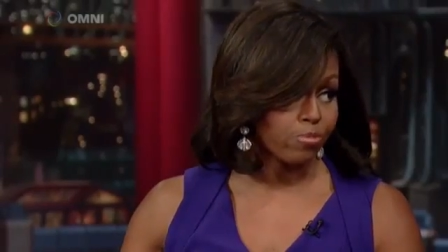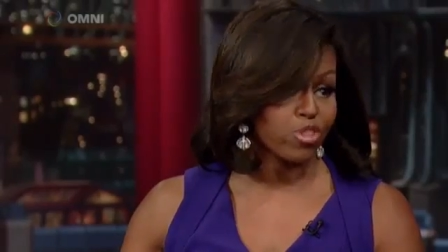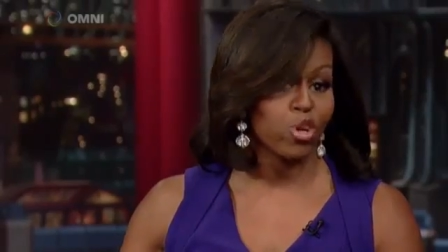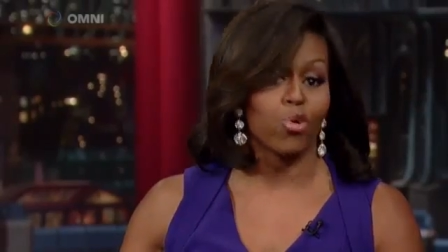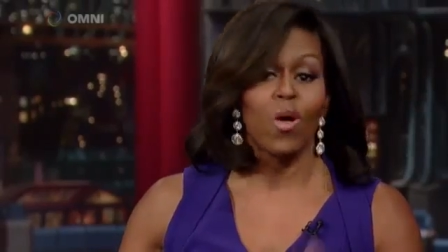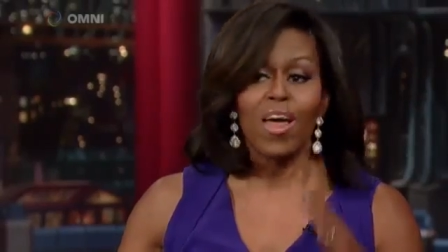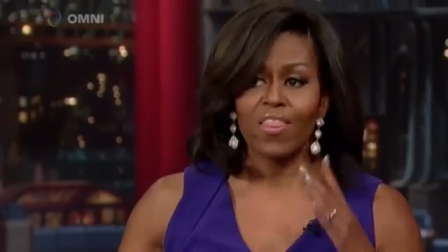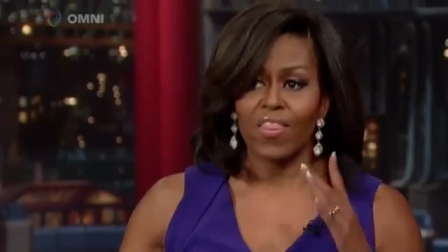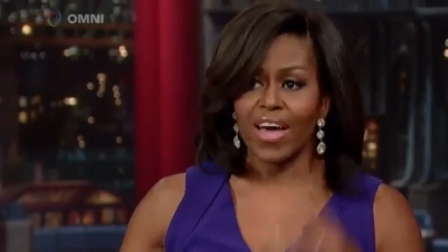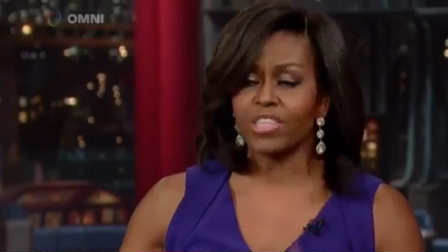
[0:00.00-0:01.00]
So
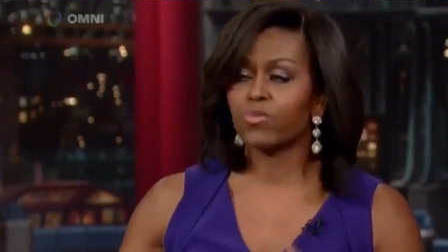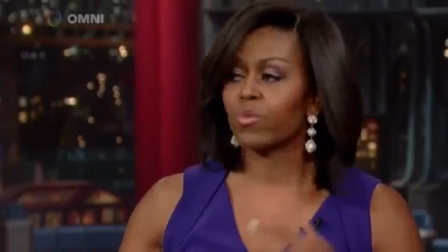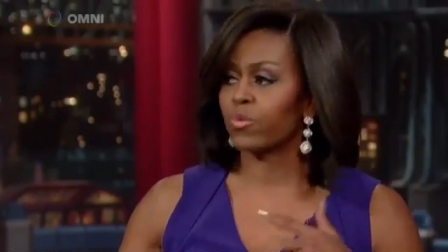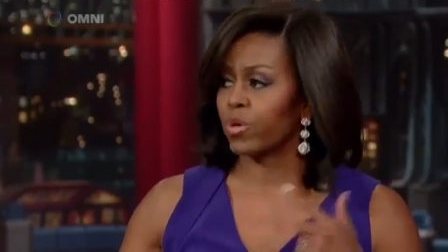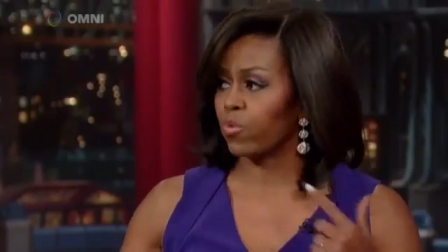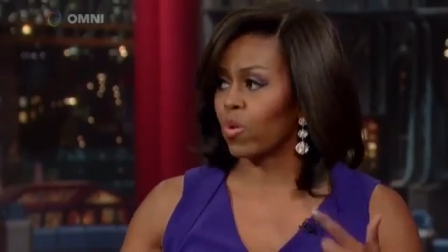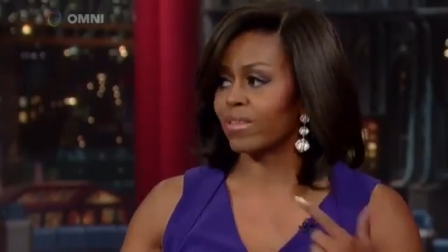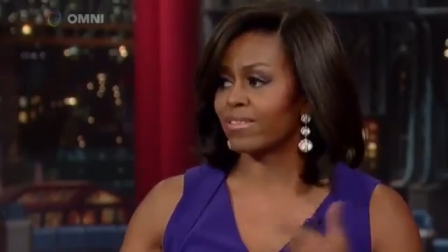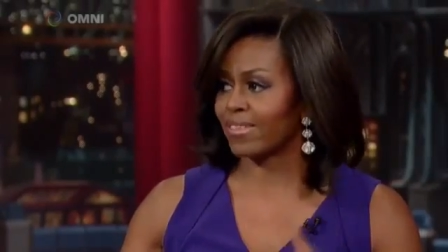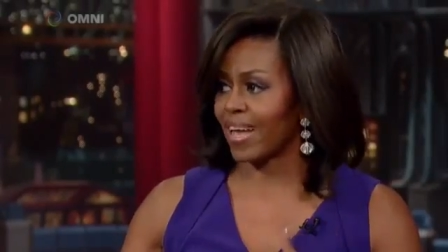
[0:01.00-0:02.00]
that's what we
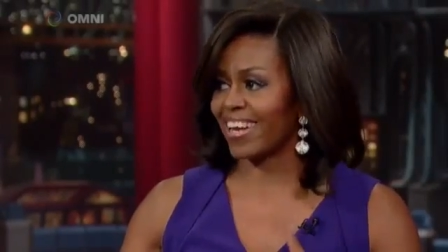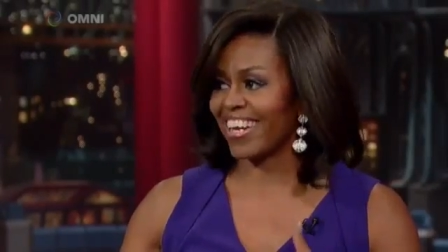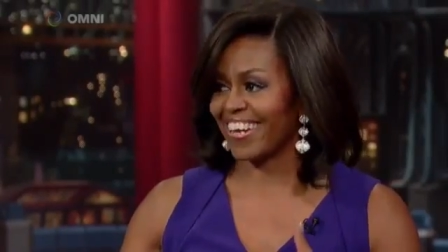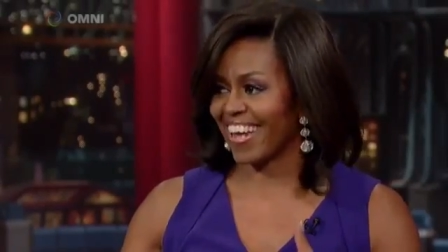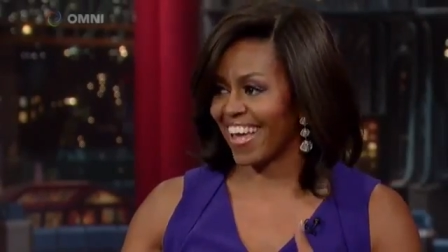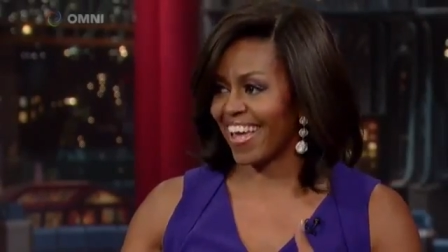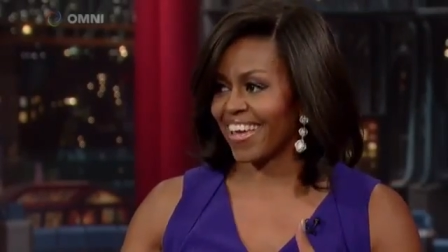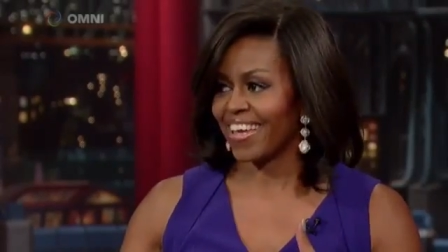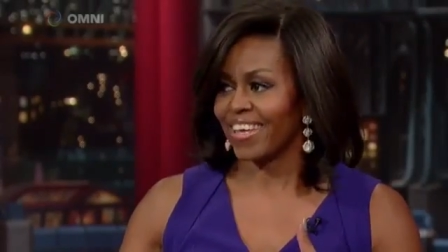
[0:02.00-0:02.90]
want signing day